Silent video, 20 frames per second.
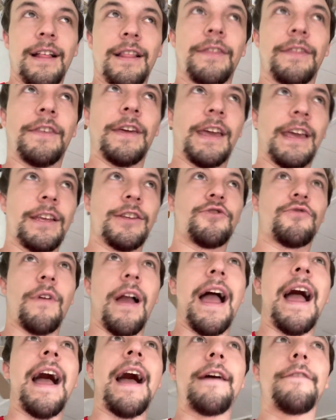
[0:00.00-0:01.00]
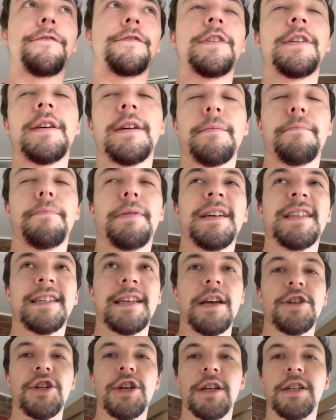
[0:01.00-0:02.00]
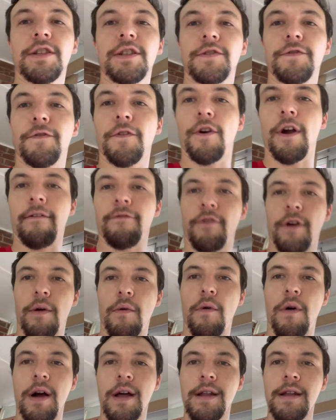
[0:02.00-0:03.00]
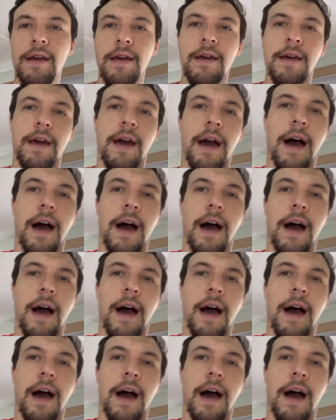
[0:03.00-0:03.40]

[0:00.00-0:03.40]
the draft positions for everyone.